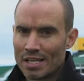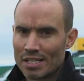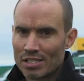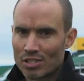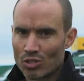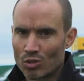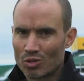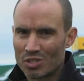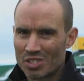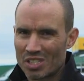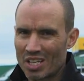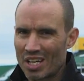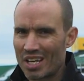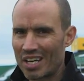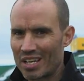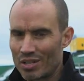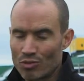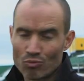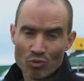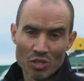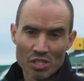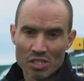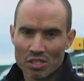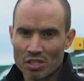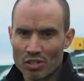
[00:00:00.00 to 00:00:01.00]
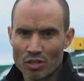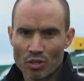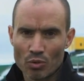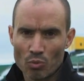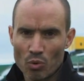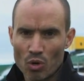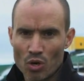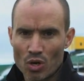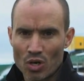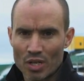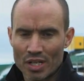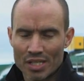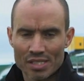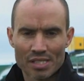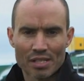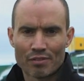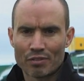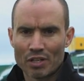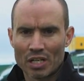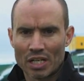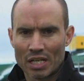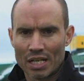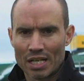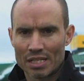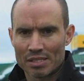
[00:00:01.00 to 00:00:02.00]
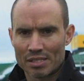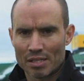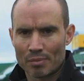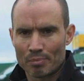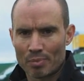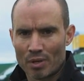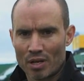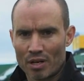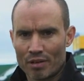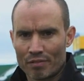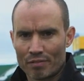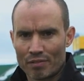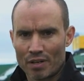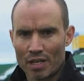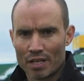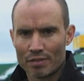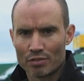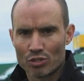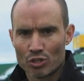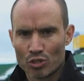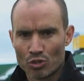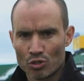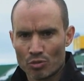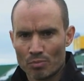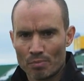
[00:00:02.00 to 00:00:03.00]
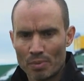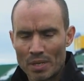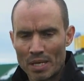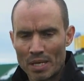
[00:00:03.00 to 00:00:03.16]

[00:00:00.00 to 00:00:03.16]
So it's a risk and reward, as every classic par 5 should